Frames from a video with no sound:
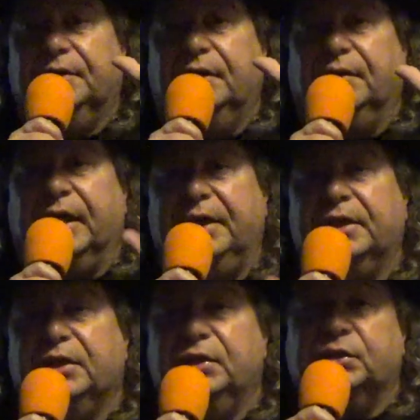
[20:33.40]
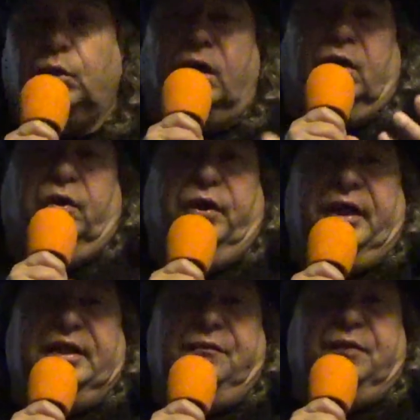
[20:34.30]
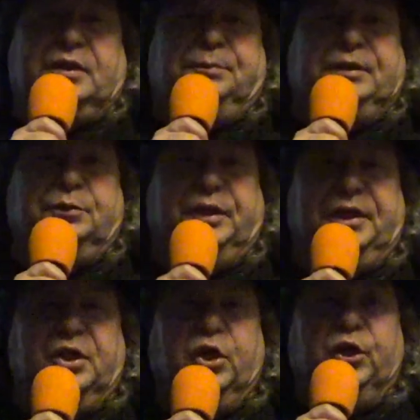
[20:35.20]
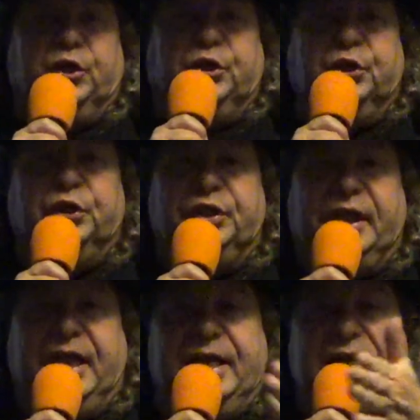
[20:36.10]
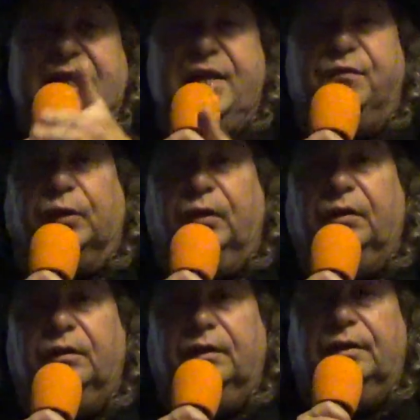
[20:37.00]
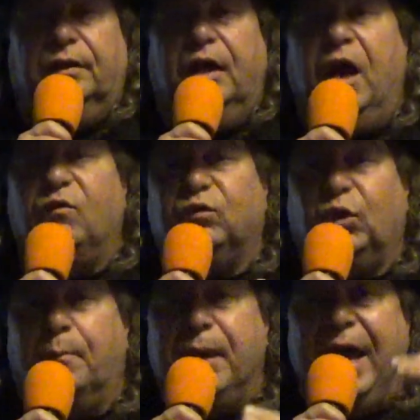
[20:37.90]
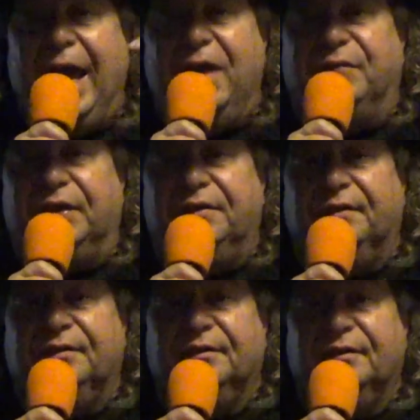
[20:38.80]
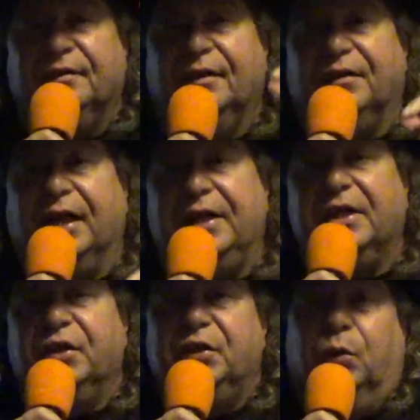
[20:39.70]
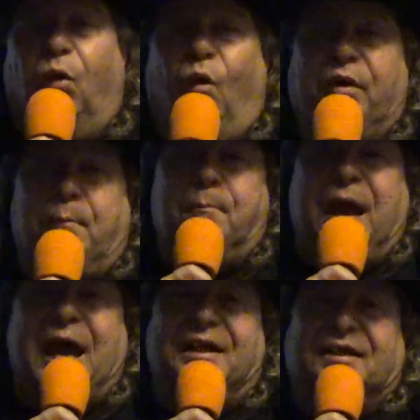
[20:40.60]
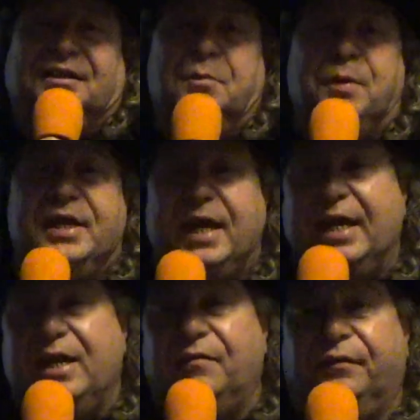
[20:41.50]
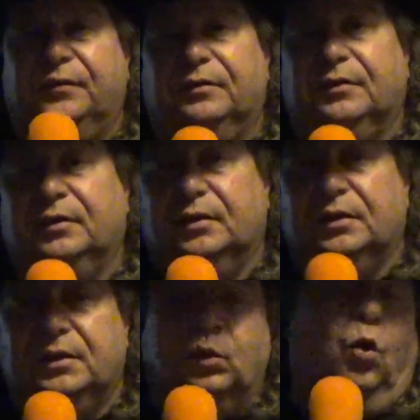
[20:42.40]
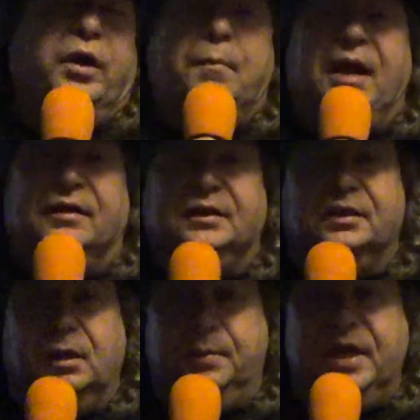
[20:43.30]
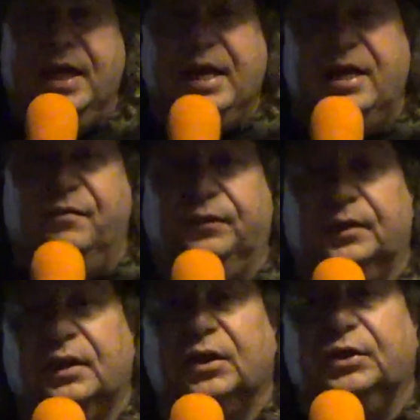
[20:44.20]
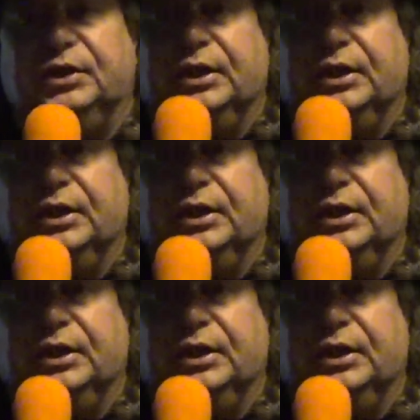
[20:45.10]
Okay? You start learning the difference between good and evil from heaven. Okay? You'll automatically behave. You're automatically going to behave because